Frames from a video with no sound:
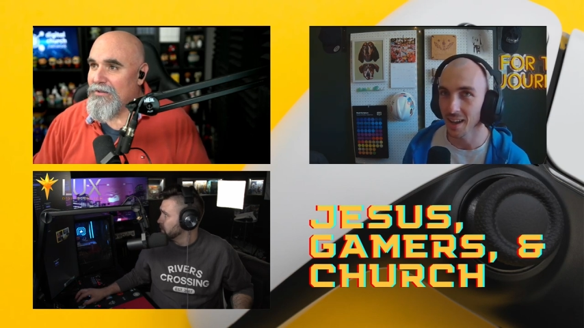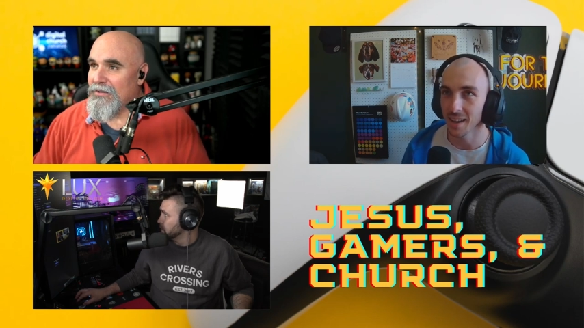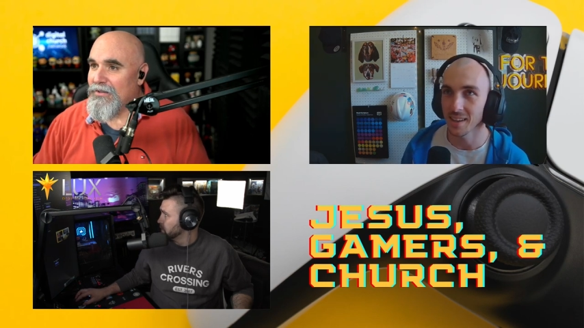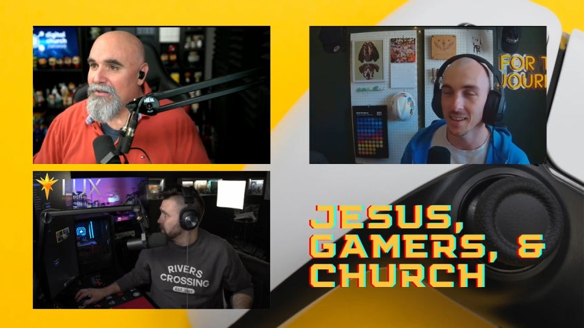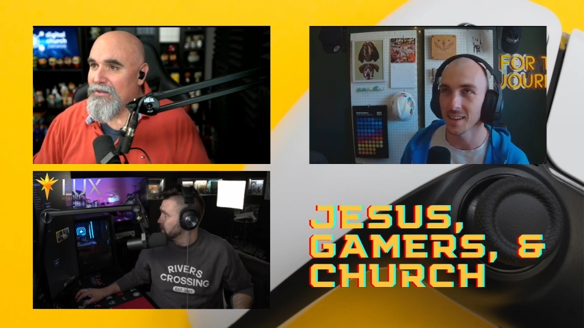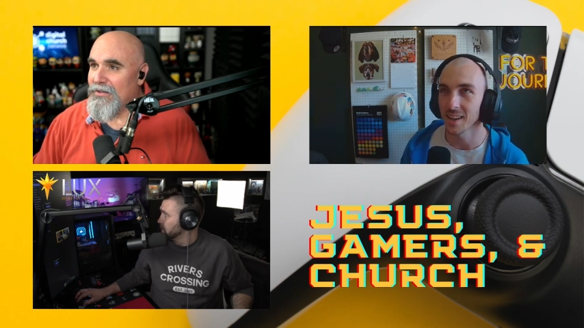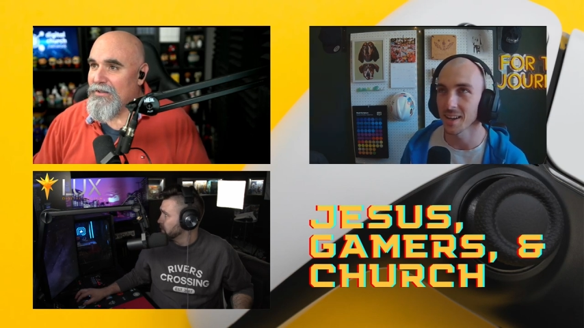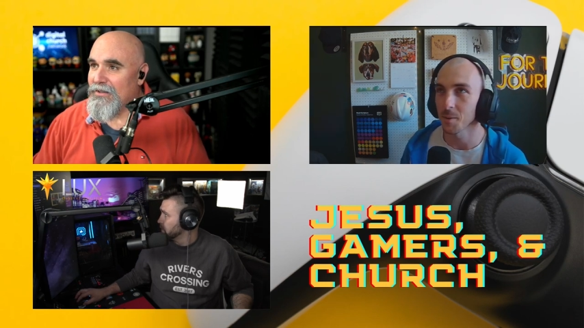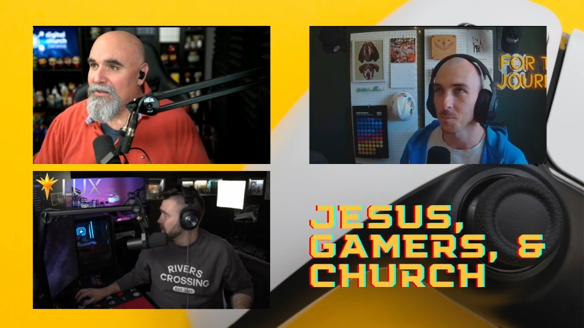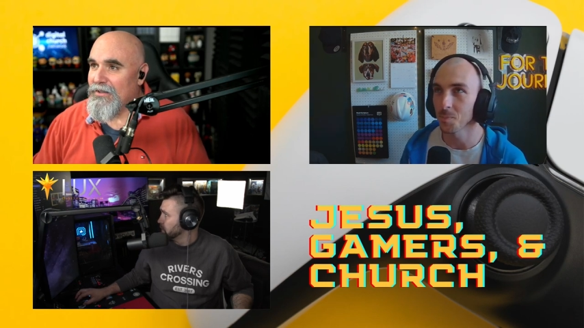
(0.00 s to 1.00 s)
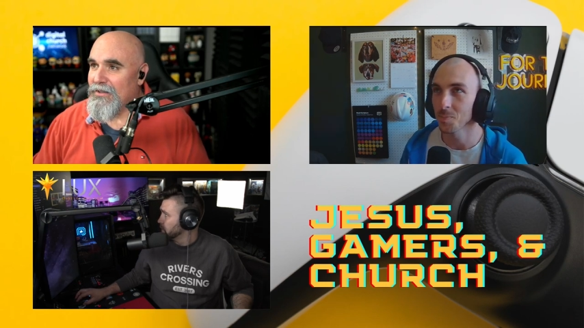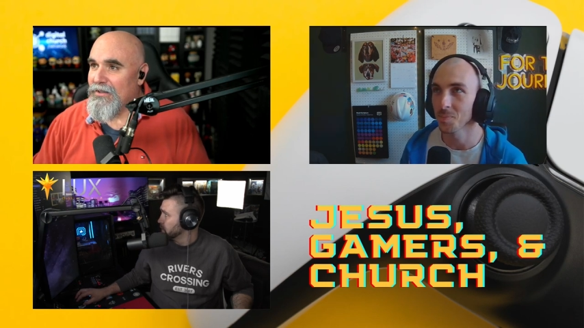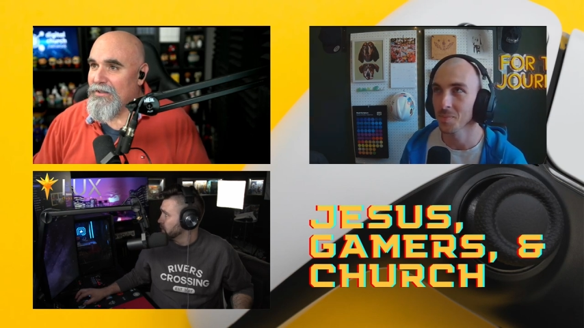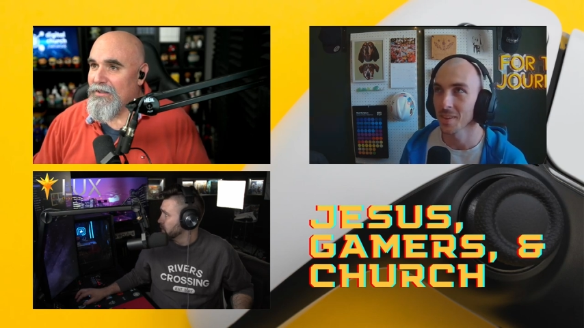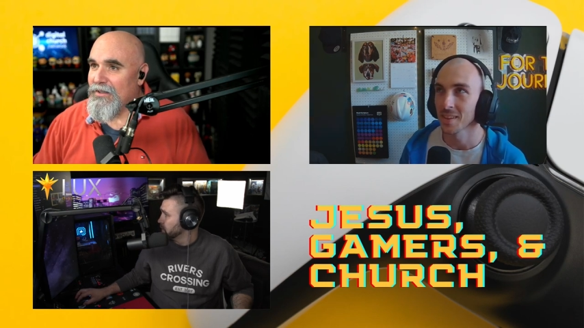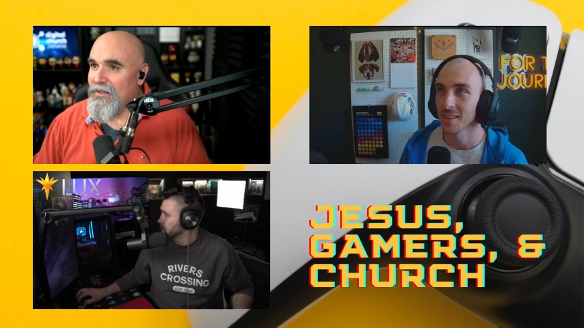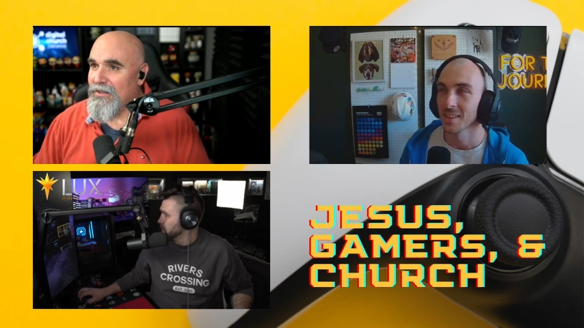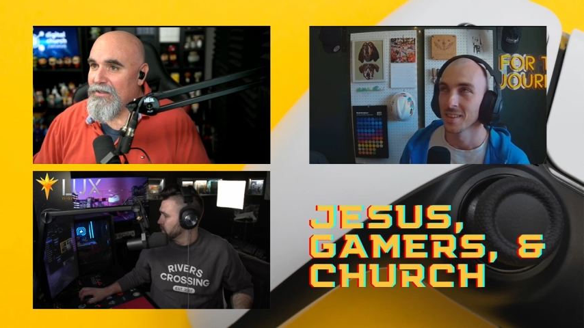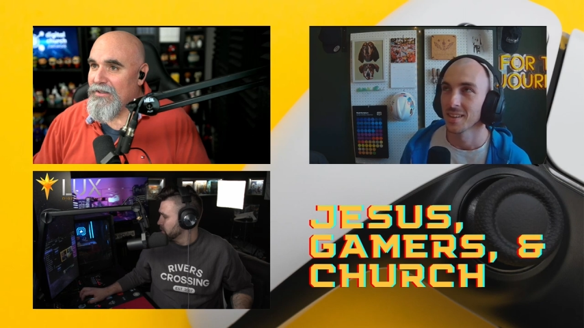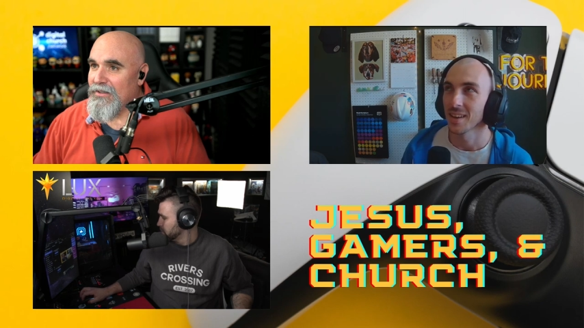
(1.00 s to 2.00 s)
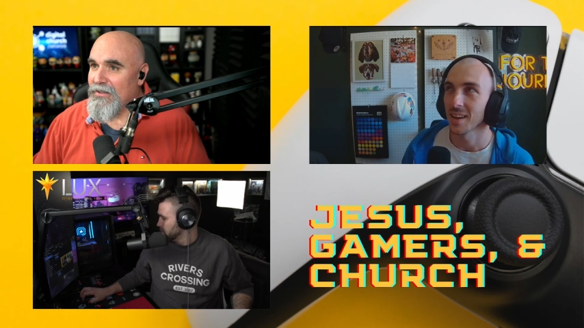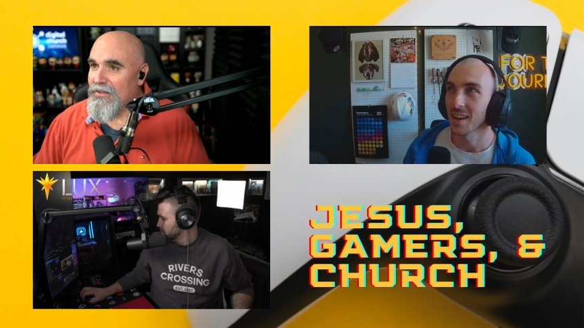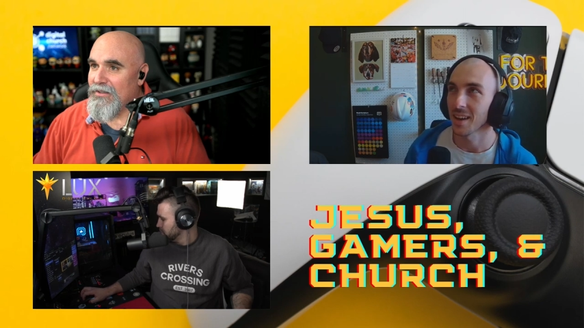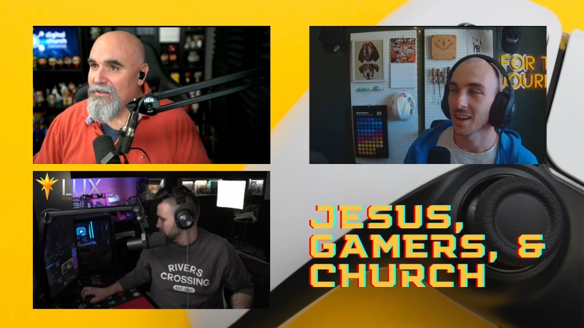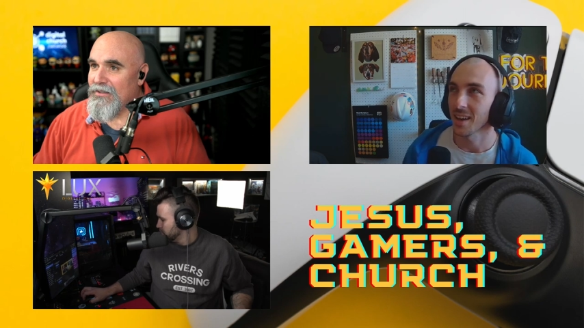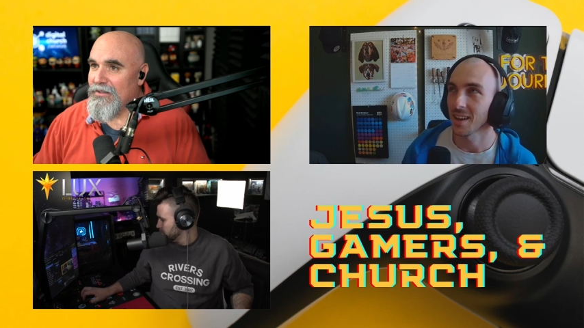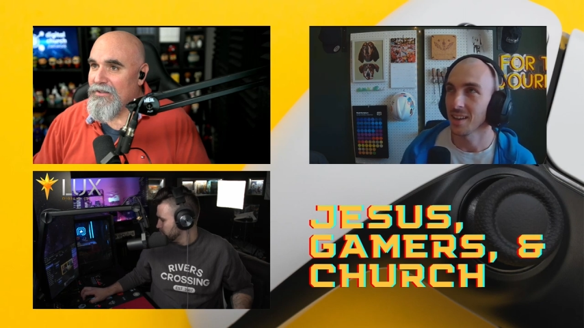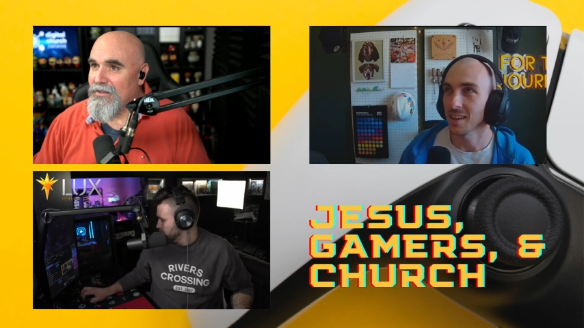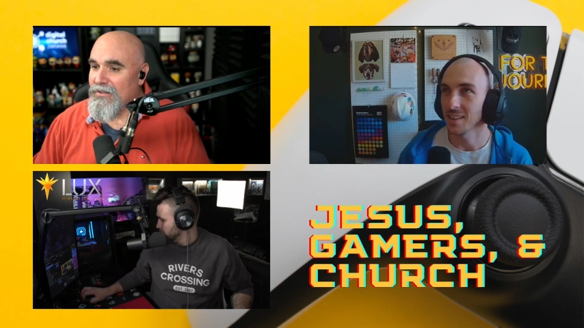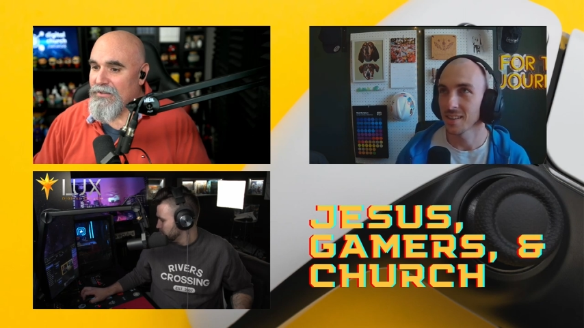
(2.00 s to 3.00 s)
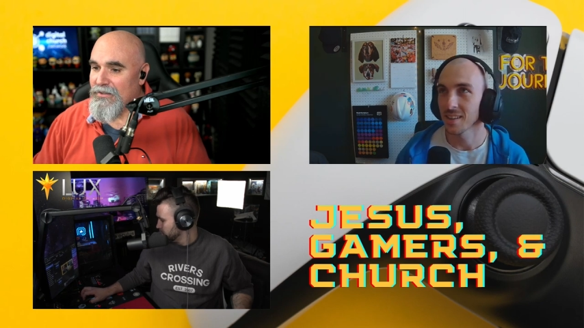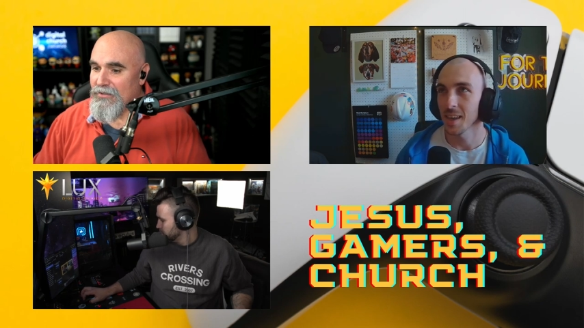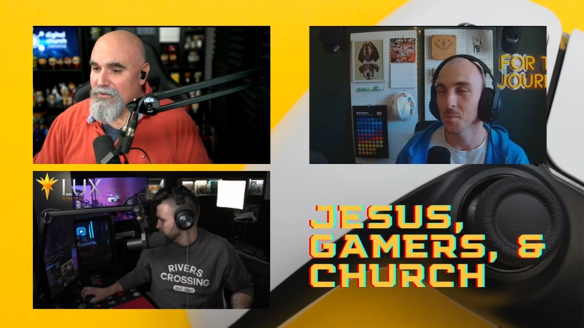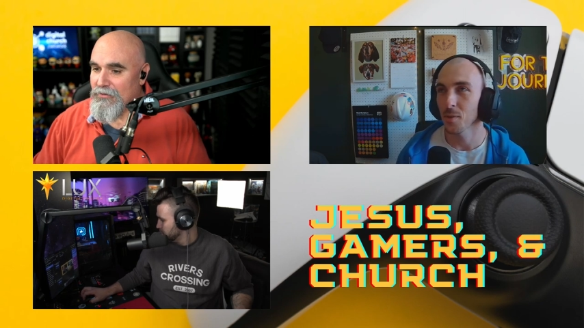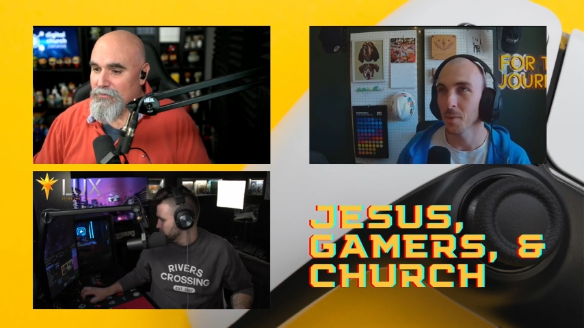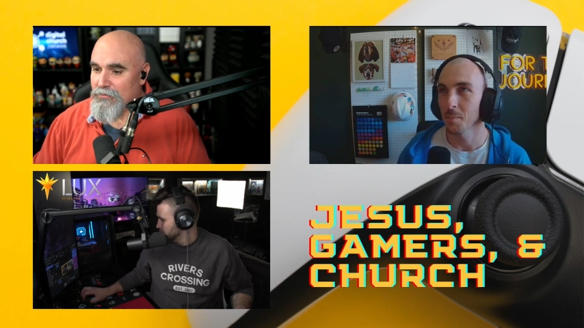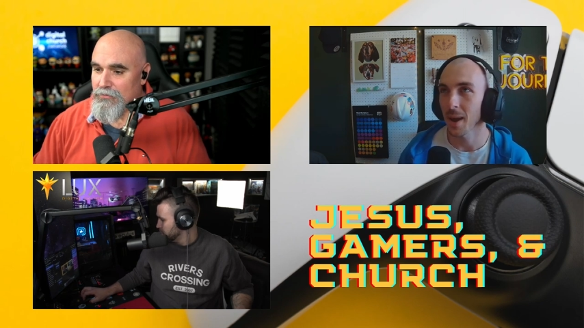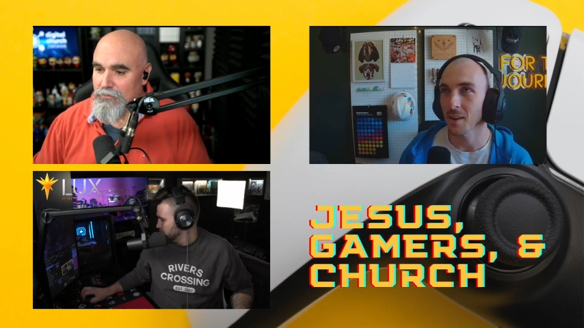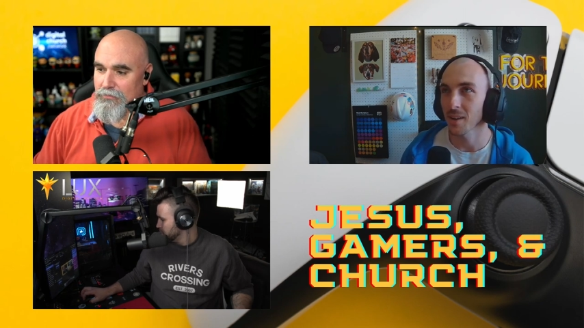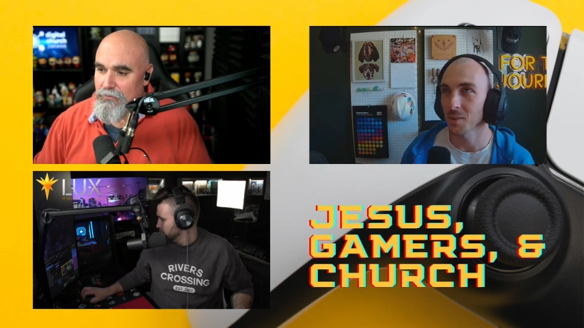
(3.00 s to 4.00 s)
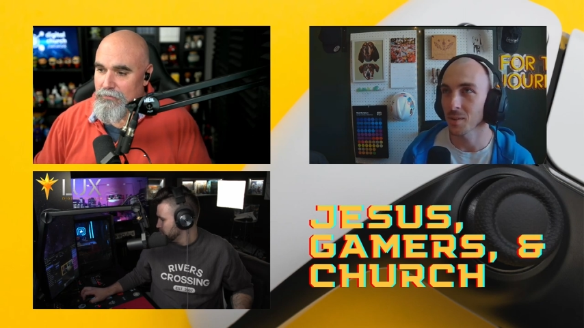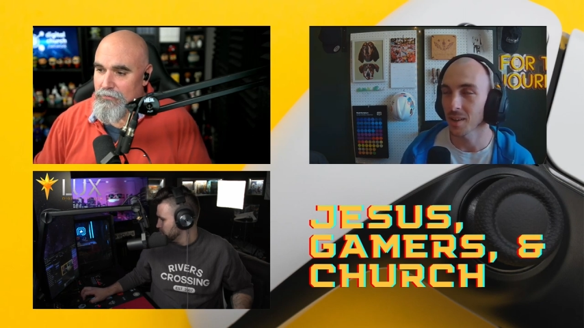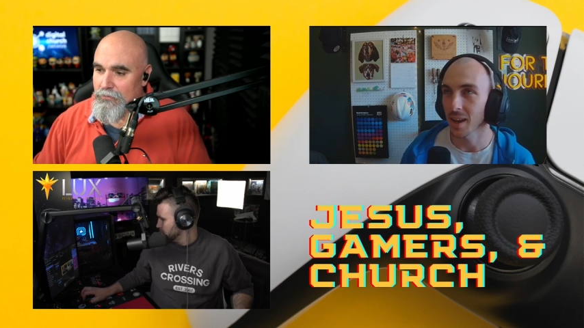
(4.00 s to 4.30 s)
Speaker 1: I um, I came from a background.